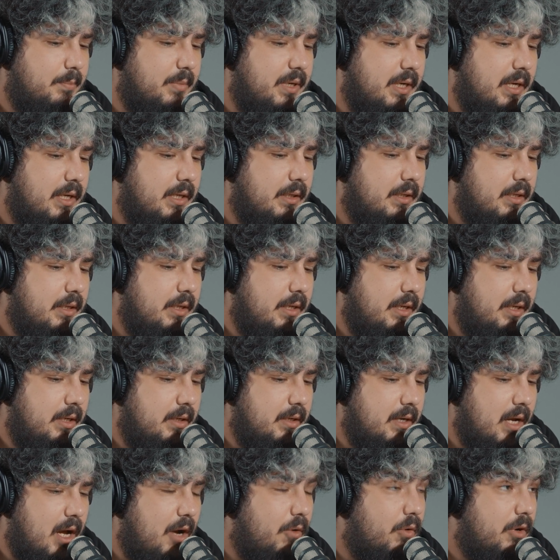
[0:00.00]
But
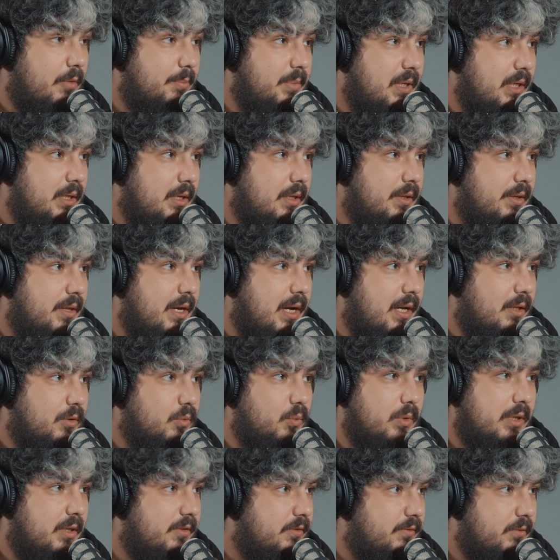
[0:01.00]
in our opinion, that
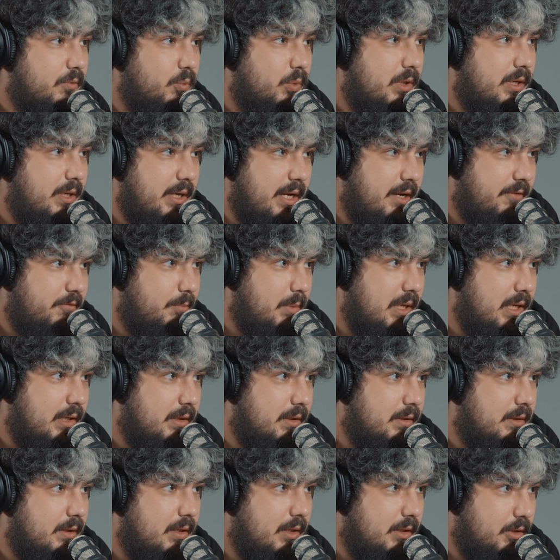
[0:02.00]
wouldn't have
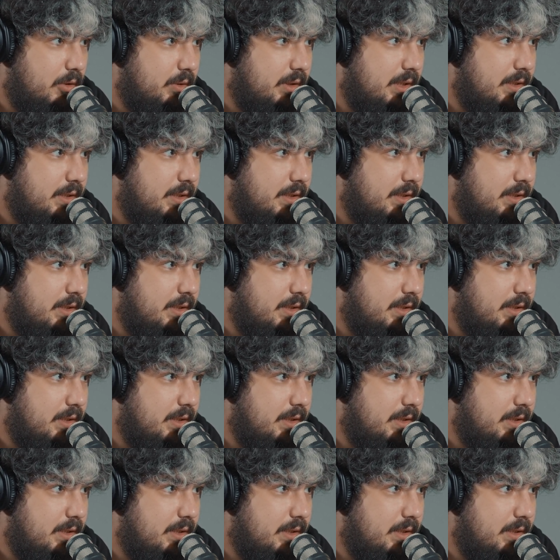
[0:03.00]
been a good